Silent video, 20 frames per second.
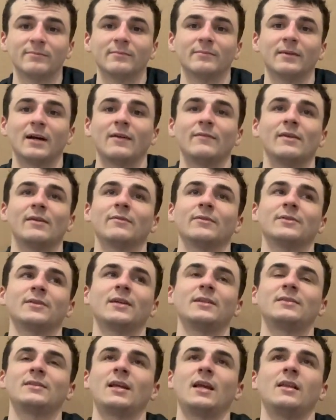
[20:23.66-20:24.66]

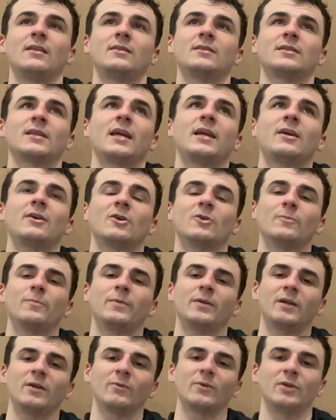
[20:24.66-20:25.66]
It's like
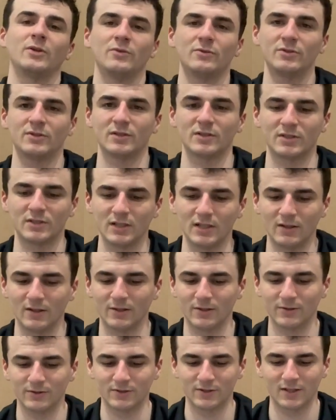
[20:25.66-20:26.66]
opening when you used to see
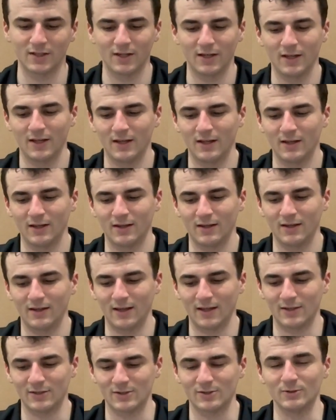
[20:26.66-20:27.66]
those
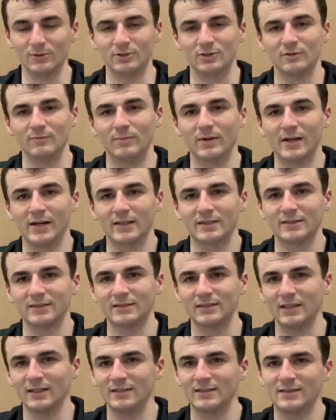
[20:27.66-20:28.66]
exclusive boxes
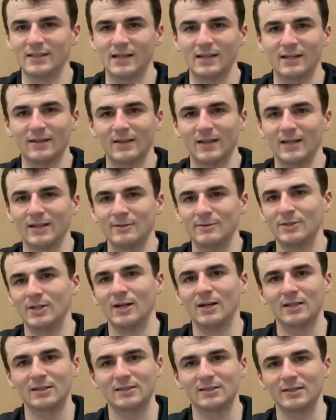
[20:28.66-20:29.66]
they send to like
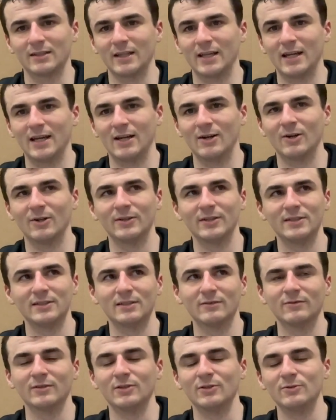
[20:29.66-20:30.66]
Jock Slade, all these
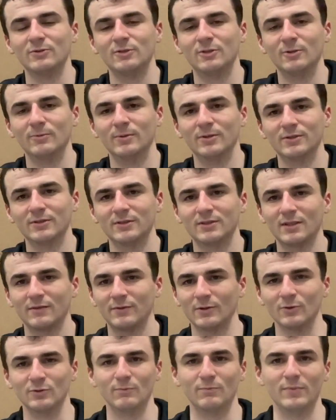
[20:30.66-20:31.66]
different YouTubers and stuff,
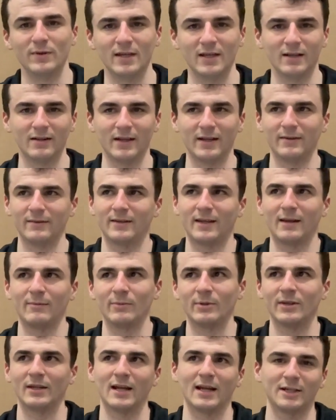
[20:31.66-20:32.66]
those big, like, came
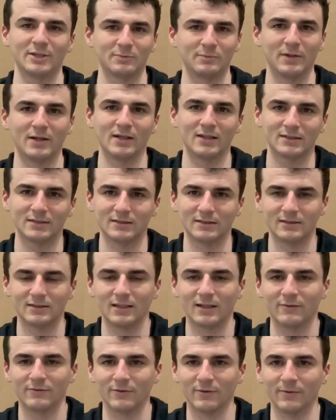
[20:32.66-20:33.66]
with an Xbox and
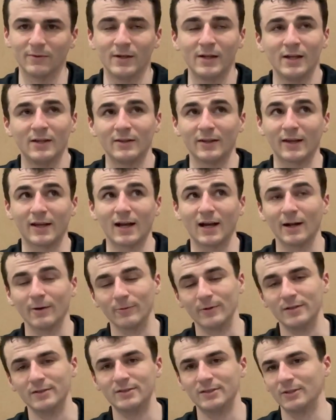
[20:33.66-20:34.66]
stuff, or the
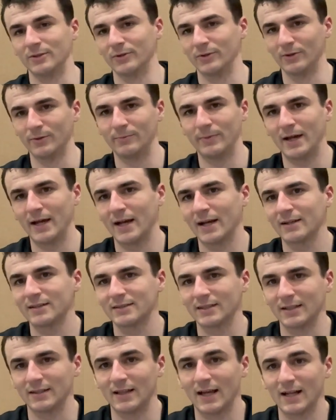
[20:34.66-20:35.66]
Kyrie cereal packs,
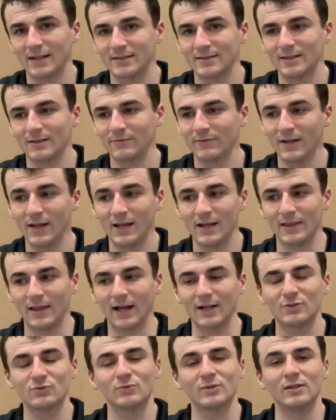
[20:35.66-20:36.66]
like that stuff.
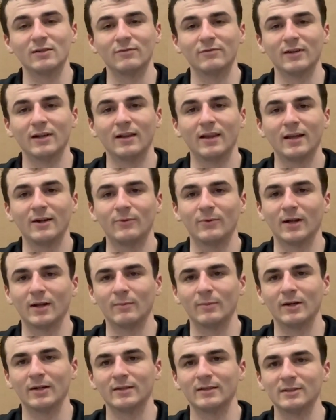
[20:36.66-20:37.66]
That's what it felt like when I
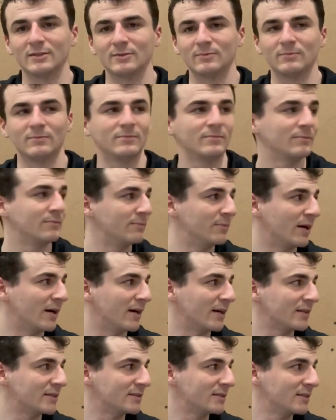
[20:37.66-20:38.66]
bought this
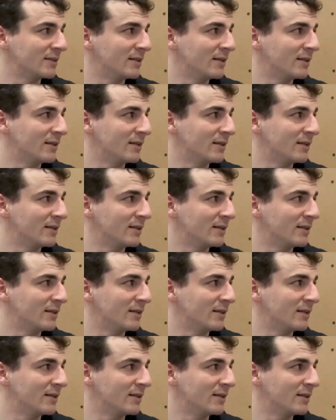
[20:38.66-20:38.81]
box.